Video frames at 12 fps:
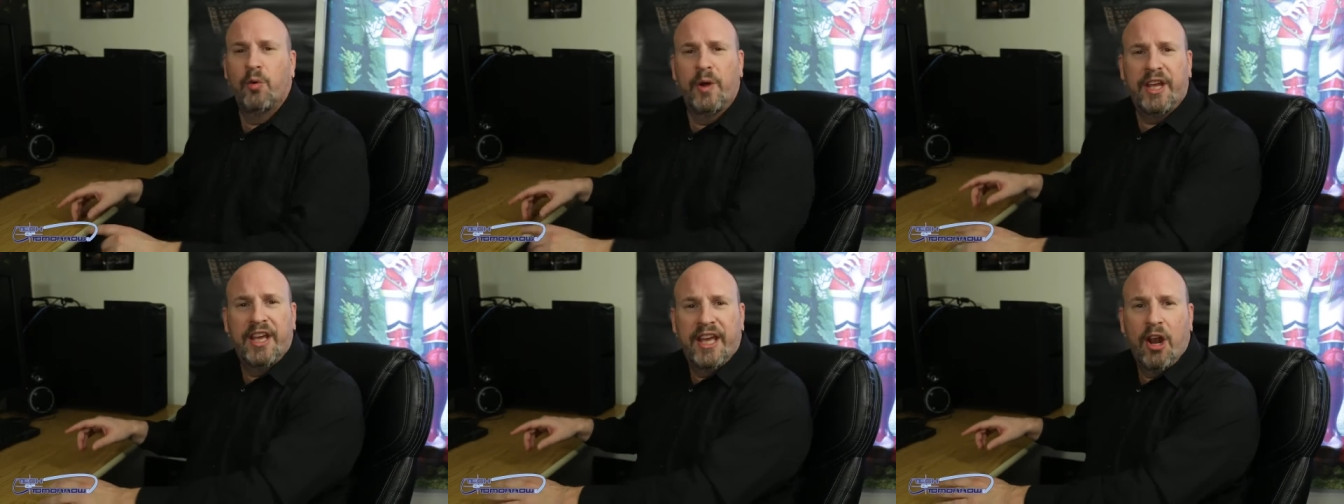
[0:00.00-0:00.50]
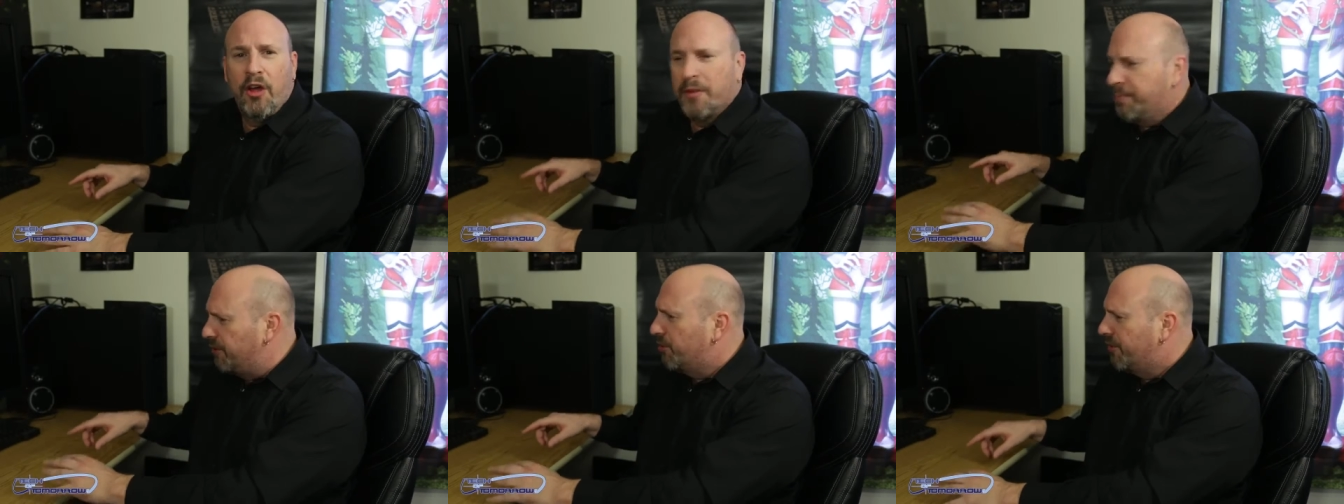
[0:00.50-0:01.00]
We can get on
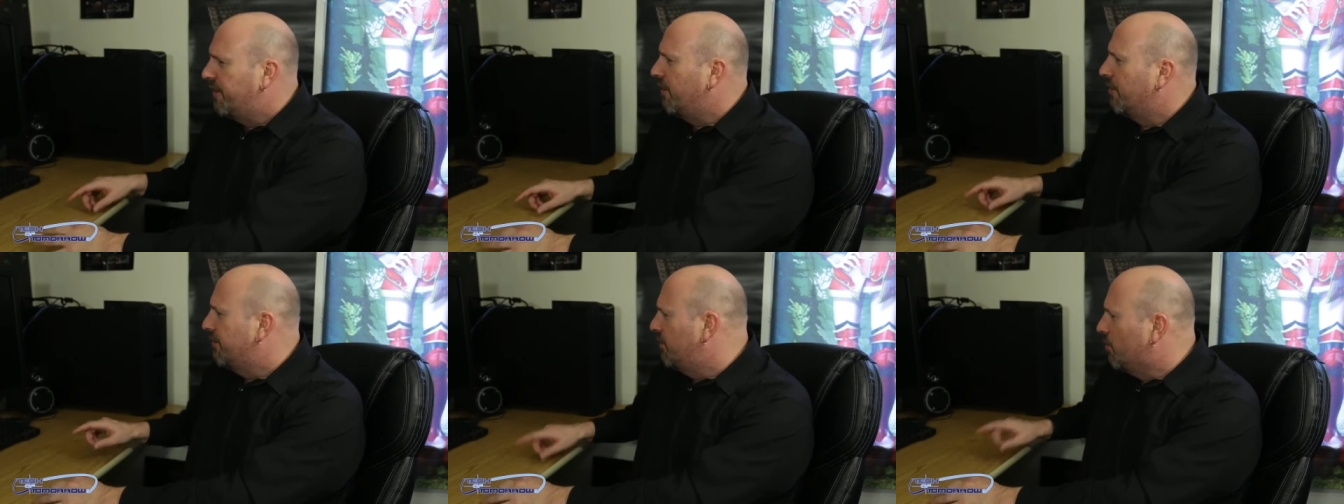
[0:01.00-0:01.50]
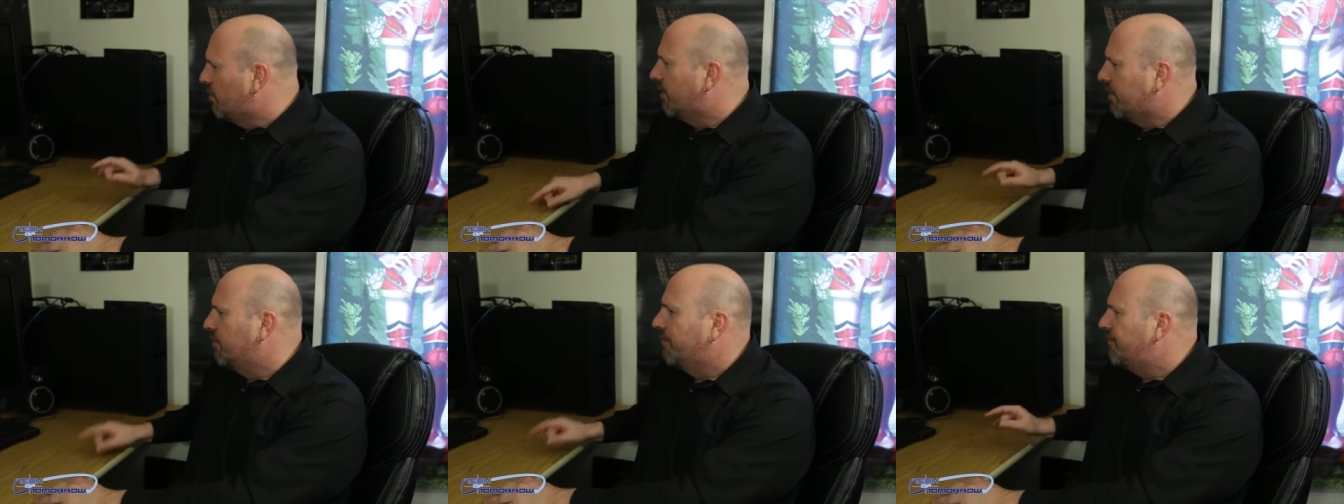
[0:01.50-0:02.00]
the computer there and you know
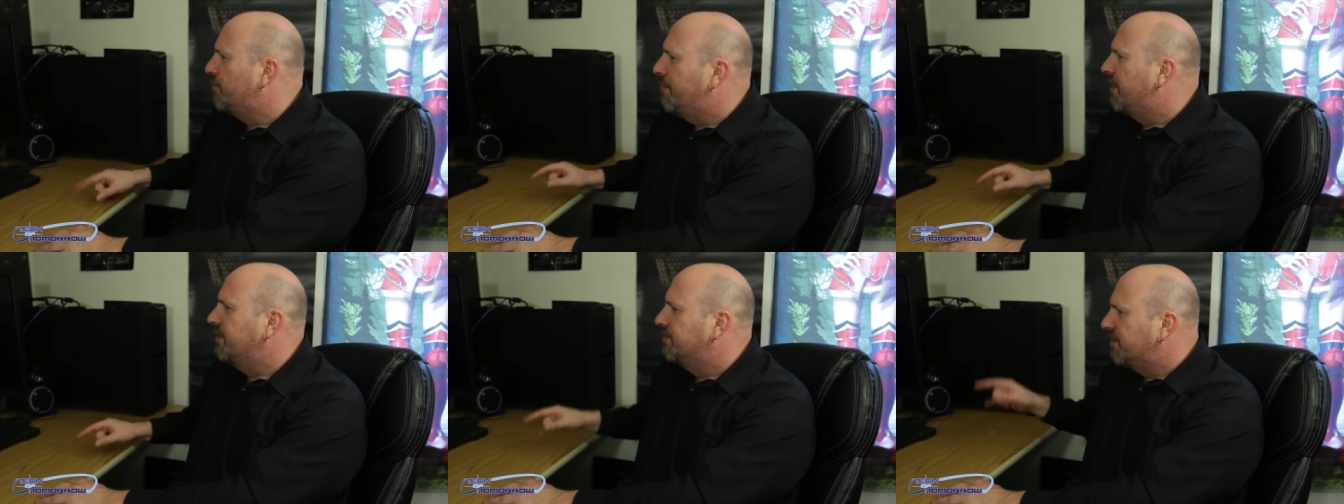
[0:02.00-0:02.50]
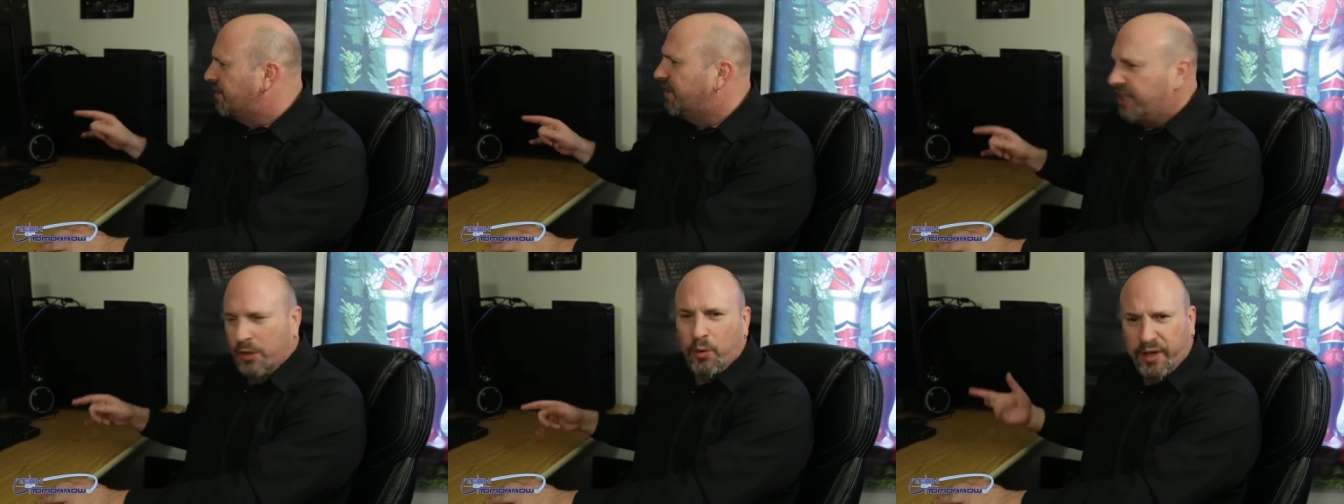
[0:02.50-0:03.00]
click a little few buttons and
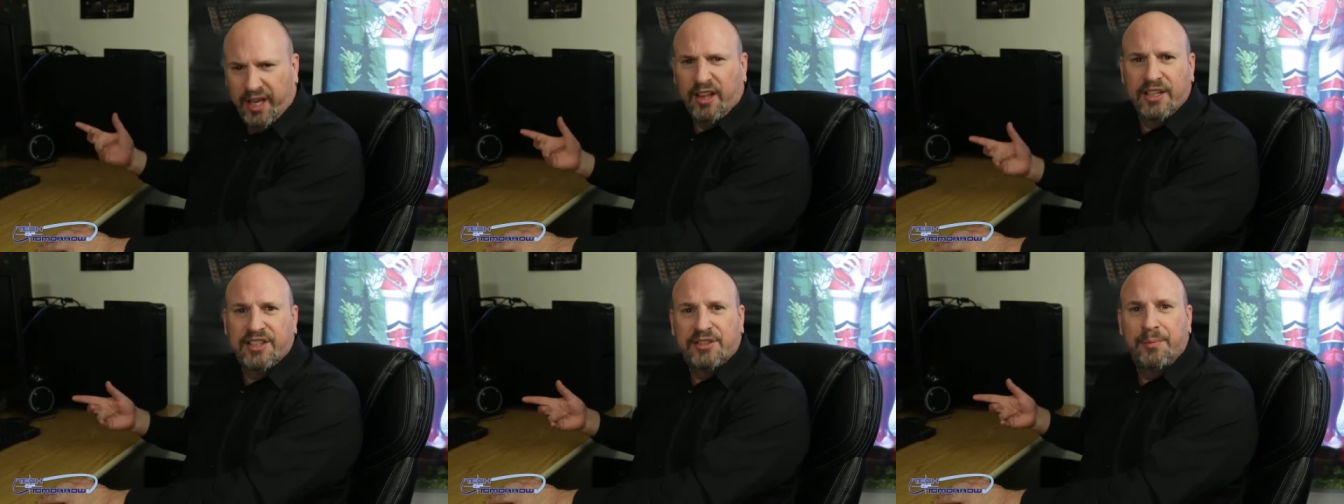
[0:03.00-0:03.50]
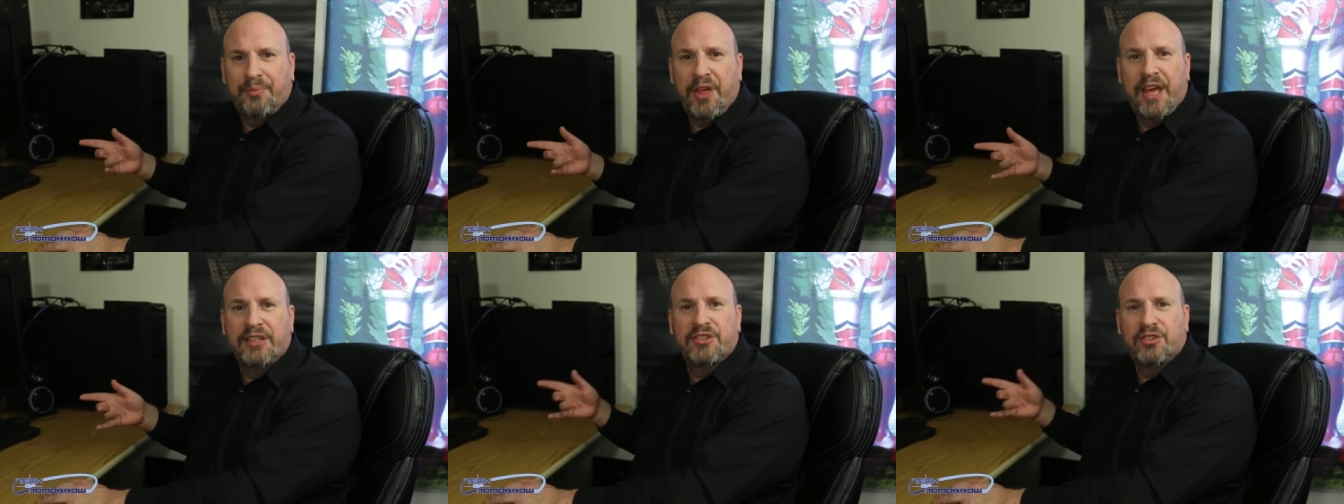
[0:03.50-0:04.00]
you know kill us some
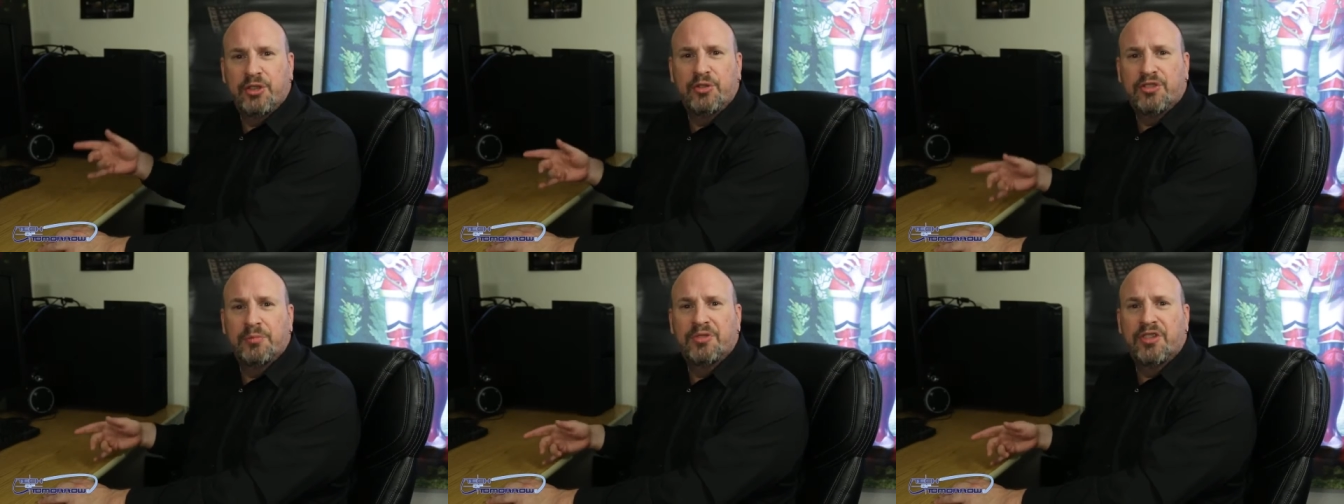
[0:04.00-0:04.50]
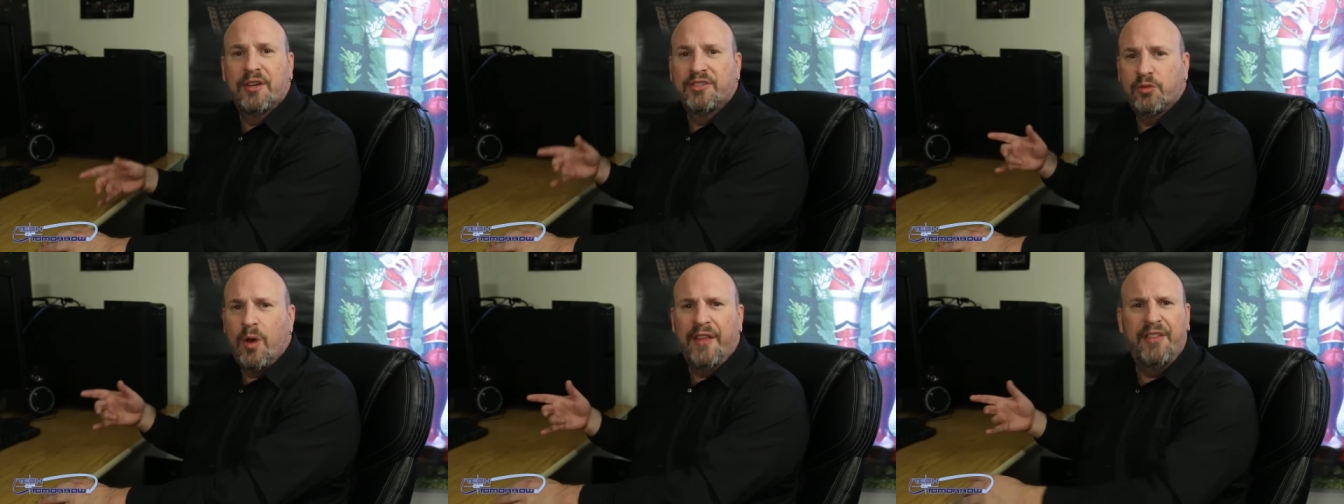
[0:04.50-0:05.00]
things and do some stuff.
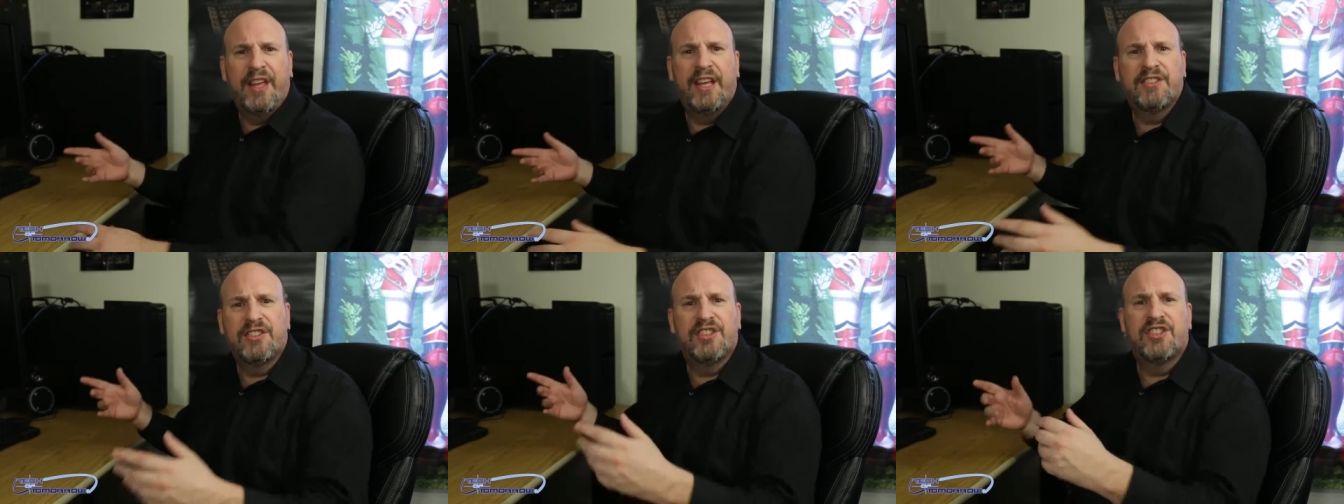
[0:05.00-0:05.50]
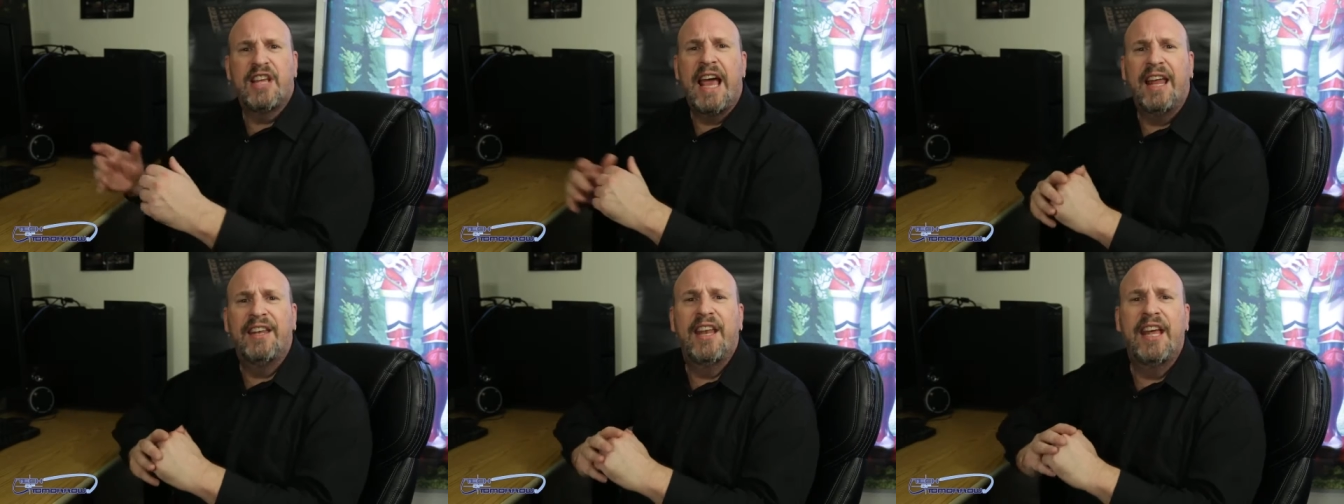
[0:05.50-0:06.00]
So I think it's a
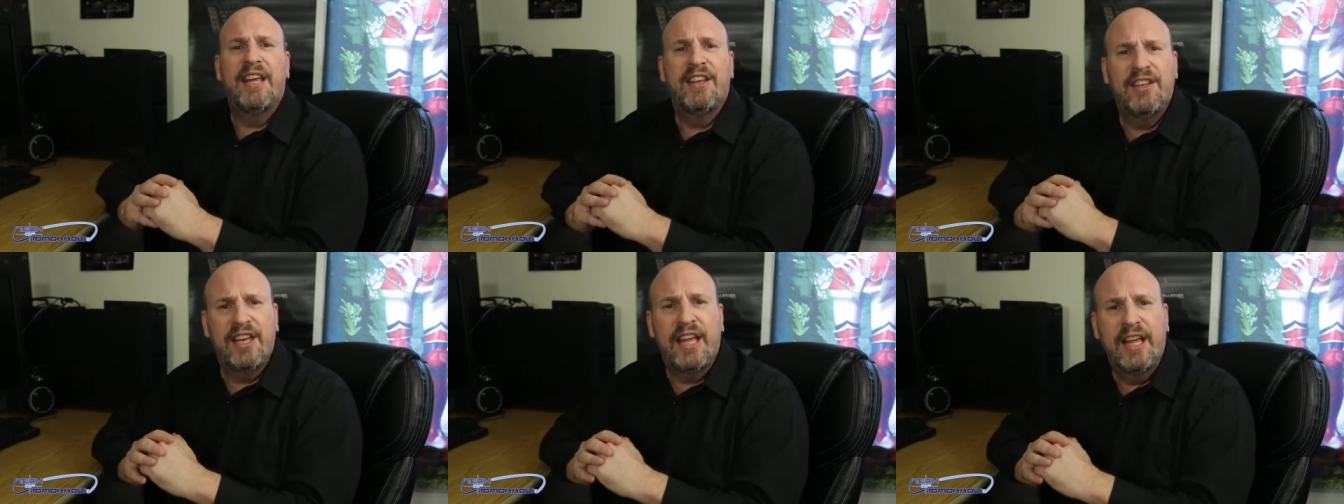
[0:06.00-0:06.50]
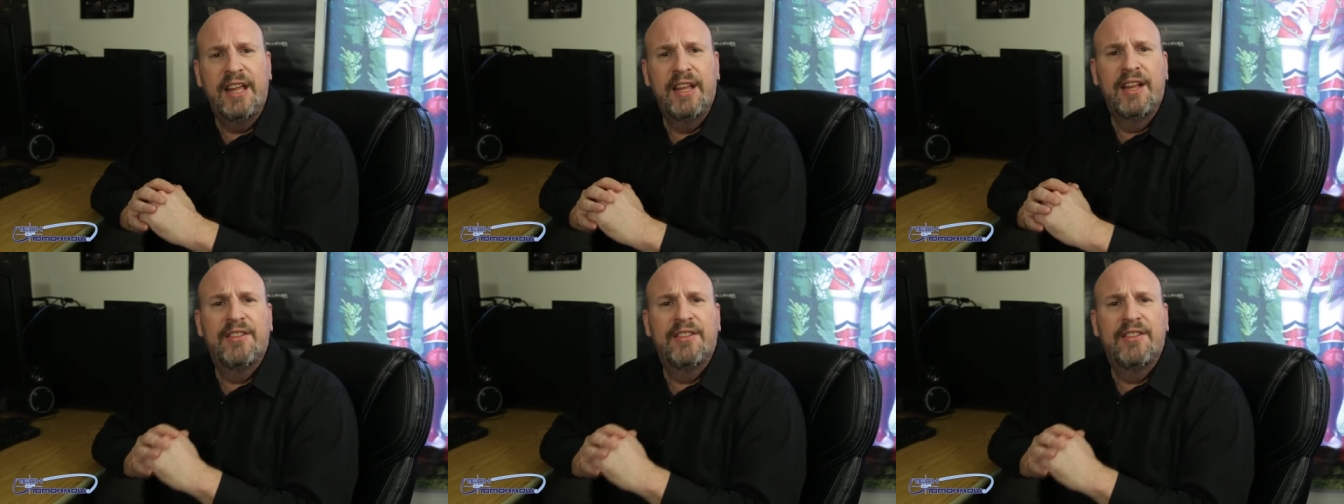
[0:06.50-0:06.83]
sad day indeed